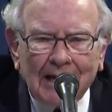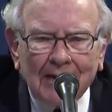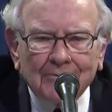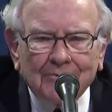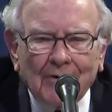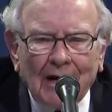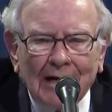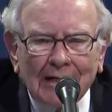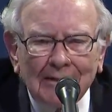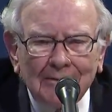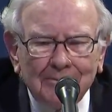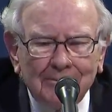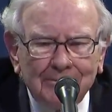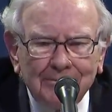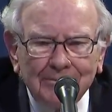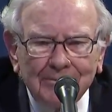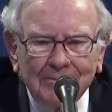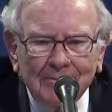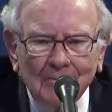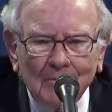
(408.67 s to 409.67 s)
find
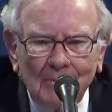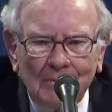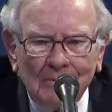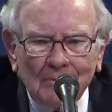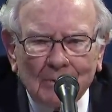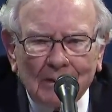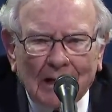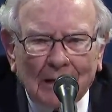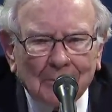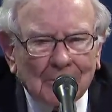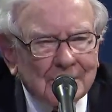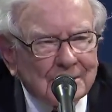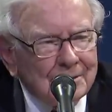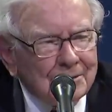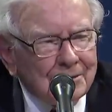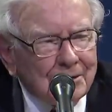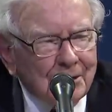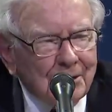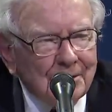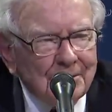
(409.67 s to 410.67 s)
what I would
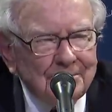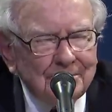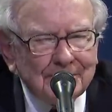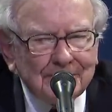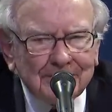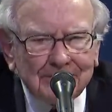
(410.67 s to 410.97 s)
consider